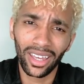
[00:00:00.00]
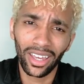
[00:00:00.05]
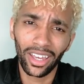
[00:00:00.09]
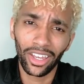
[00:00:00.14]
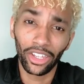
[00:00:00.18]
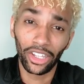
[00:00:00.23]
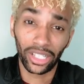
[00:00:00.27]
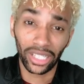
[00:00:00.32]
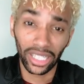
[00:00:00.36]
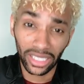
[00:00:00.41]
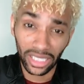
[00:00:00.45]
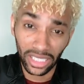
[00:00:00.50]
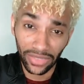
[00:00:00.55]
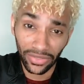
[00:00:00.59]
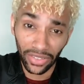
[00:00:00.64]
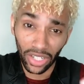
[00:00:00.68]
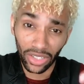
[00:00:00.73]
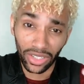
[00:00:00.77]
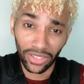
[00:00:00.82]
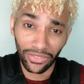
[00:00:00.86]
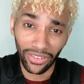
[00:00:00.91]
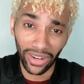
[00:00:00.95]
You click this video
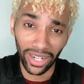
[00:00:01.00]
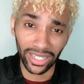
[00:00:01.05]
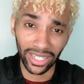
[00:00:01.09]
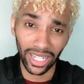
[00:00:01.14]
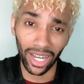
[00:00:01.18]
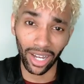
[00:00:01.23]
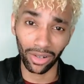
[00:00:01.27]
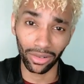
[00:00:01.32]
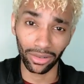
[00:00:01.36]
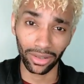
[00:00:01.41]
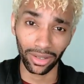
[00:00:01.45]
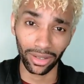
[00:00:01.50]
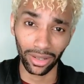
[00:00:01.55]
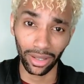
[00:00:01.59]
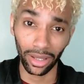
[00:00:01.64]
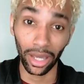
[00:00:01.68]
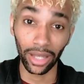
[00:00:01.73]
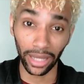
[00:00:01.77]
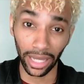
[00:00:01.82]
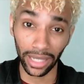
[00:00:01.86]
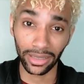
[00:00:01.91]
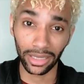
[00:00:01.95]
to find out,
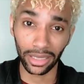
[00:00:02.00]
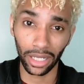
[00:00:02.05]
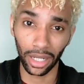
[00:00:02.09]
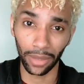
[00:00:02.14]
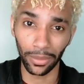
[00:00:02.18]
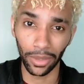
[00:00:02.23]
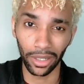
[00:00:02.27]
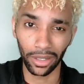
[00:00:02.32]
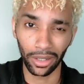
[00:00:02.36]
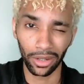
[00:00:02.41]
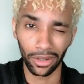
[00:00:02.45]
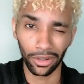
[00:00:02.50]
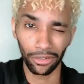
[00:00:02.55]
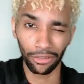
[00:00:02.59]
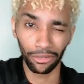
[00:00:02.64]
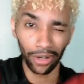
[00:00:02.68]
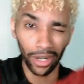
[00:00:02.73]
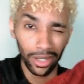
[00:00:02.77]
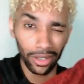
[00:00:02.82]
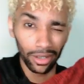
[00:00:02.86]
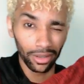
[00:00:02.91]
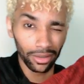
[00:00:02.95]
and that's coming
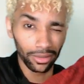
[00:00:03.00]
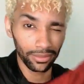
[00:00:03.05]
right up.